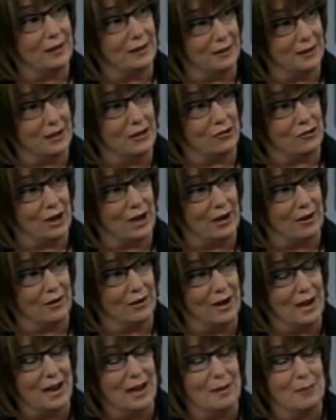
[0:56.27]
in
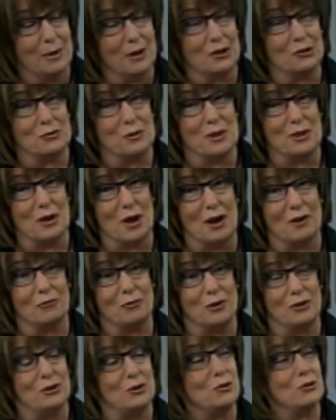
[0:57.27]
Niger because we thought
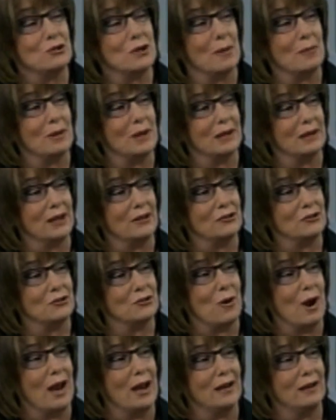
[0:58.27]
if we do something, let's
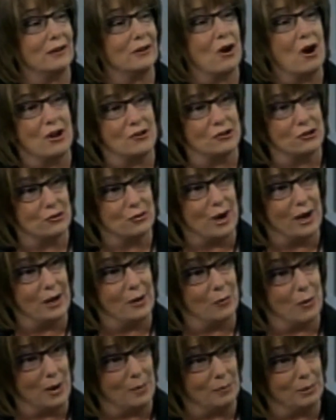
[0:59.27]
try and concentrate
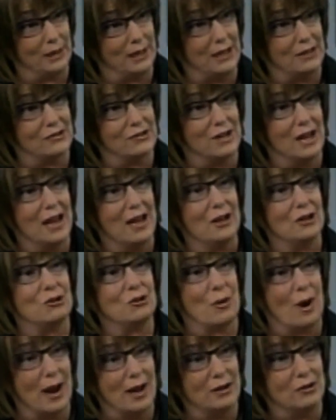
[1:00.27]
in one place,
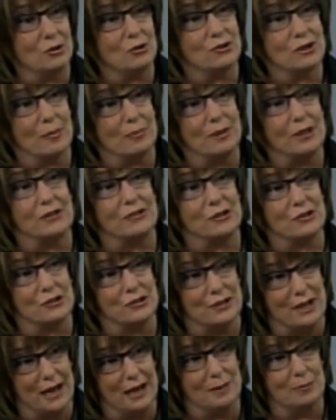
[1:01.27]
try and do something
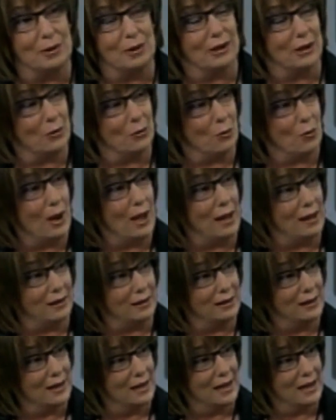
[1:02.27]
sustainable and well,